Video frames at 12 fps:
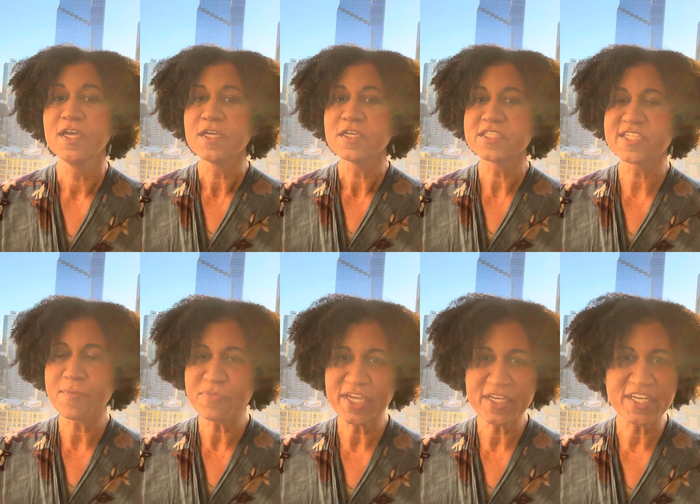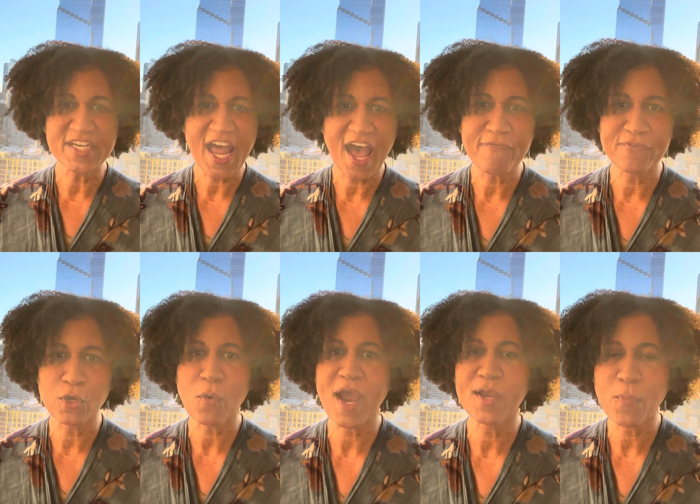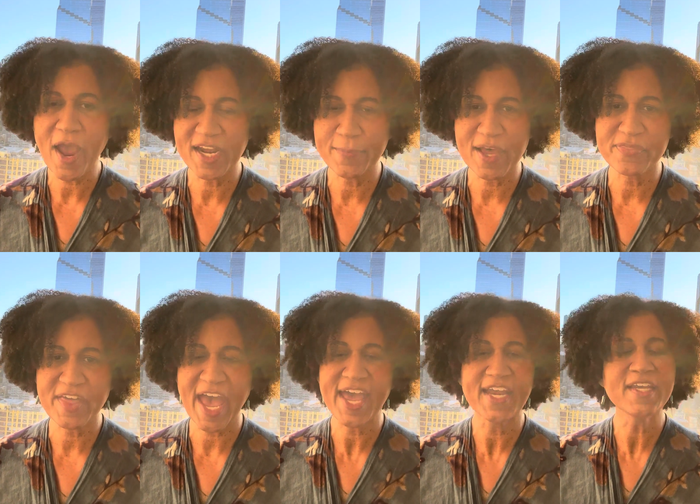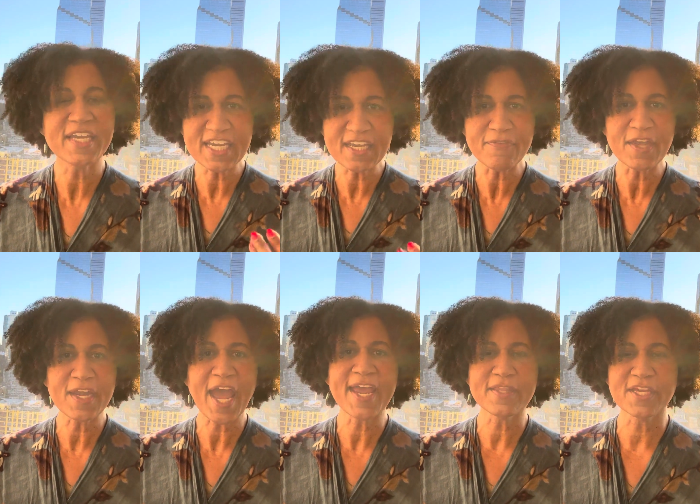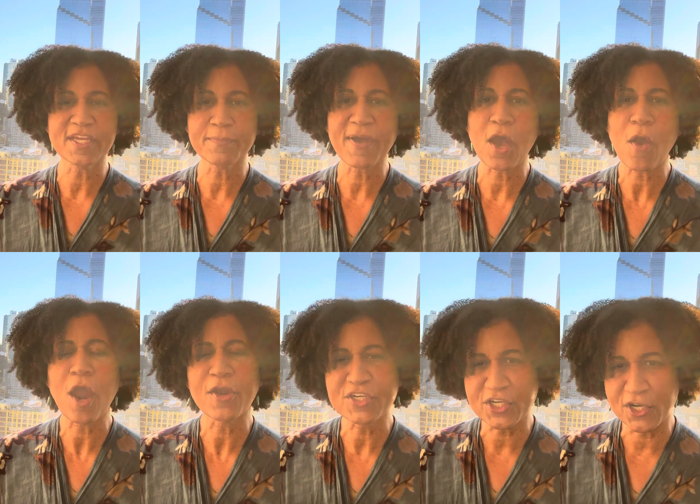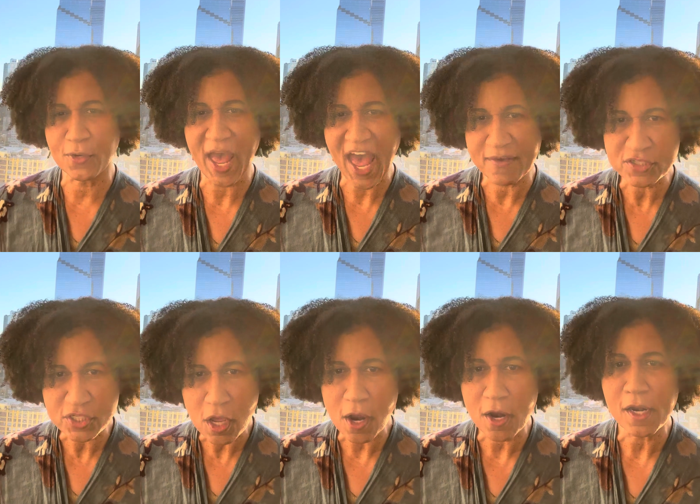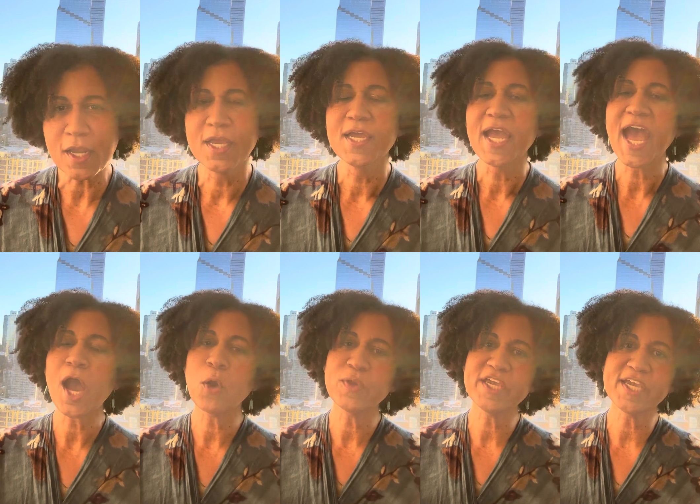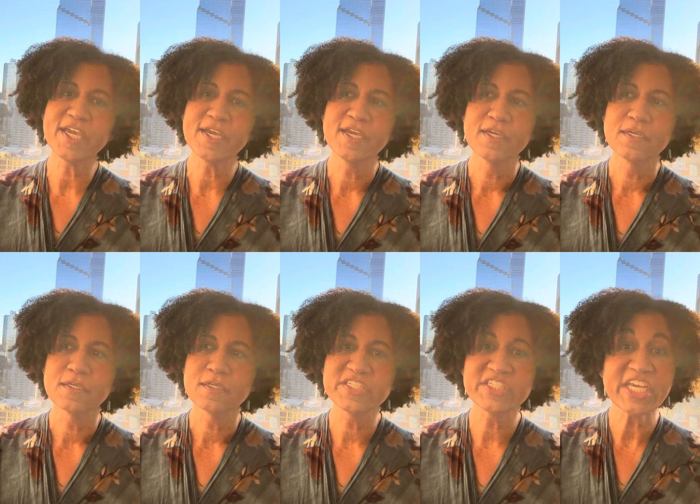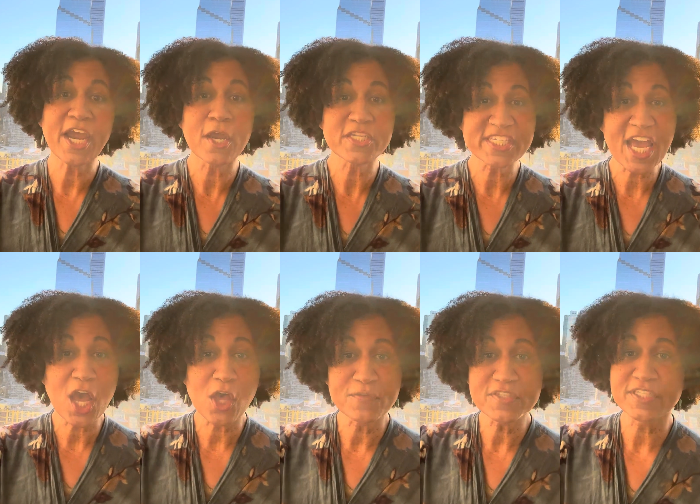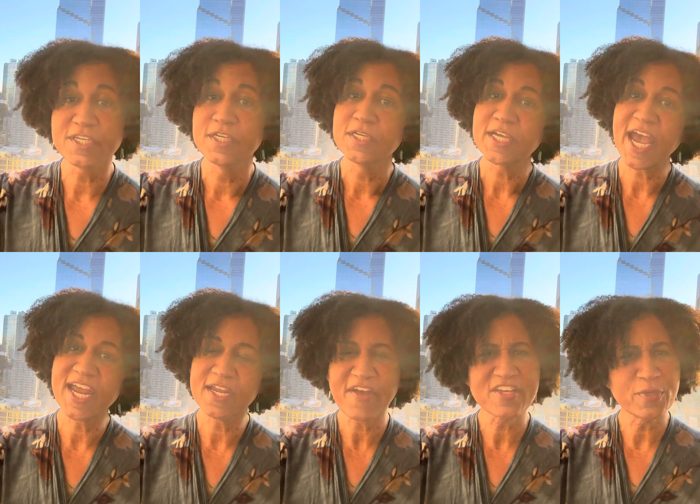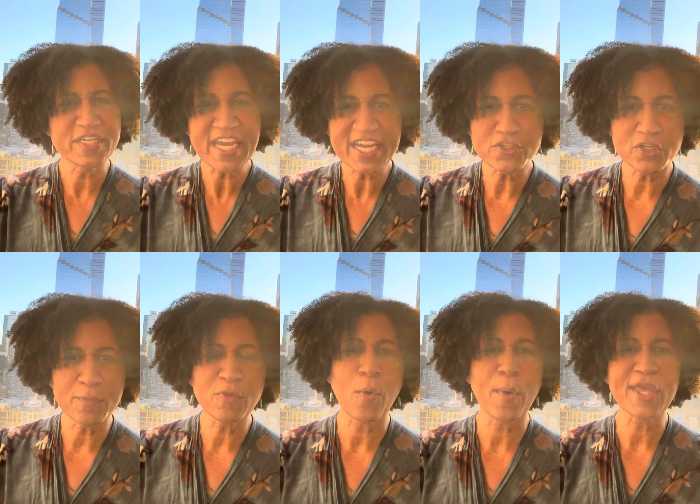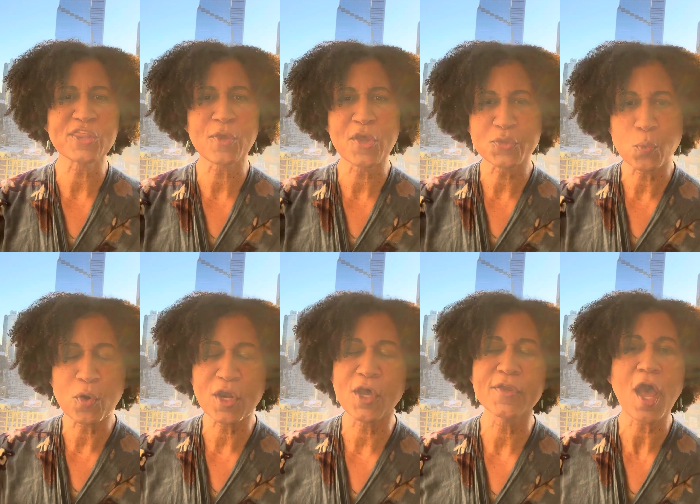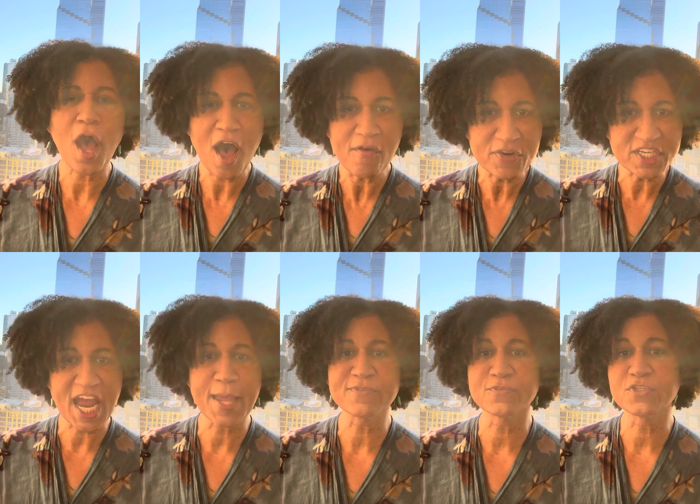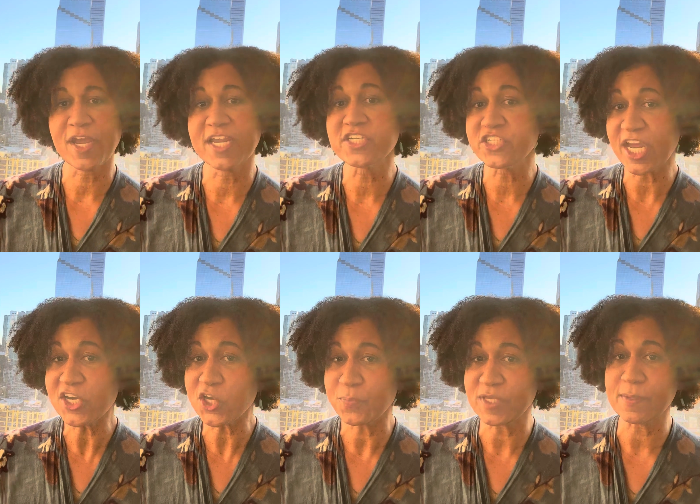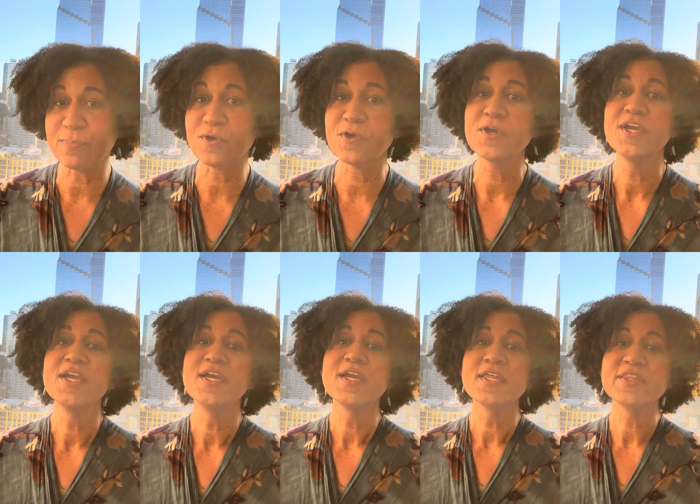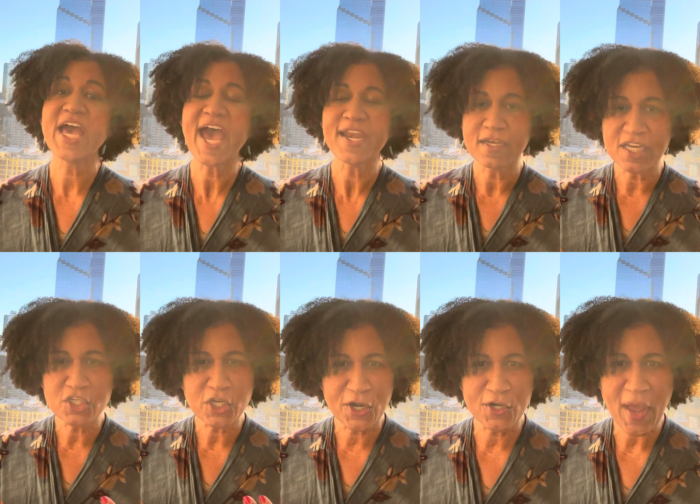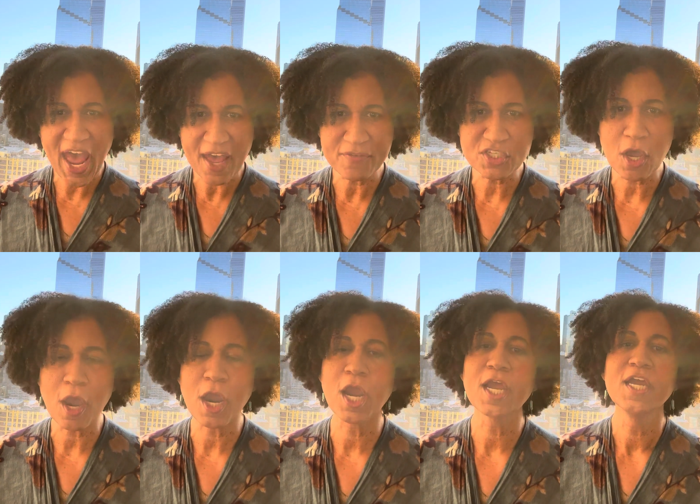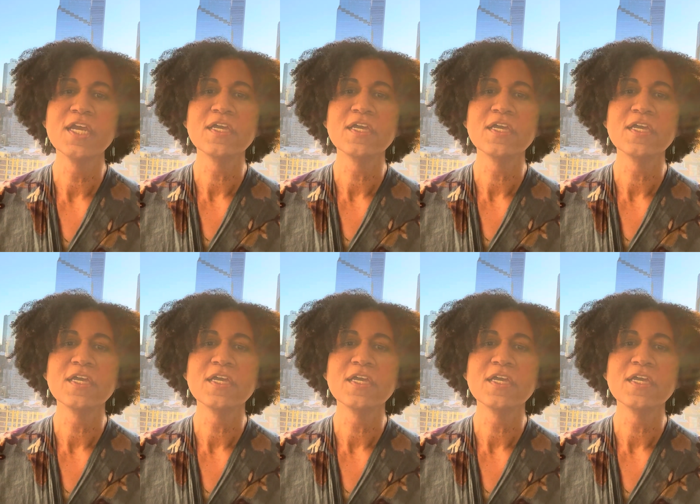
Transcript: something did not feel quite right about that. And even I think about our internal avatar, how we see ourselves kind of as we daydream going throughout the world. Oftentimes for transgender people, that internal avatar,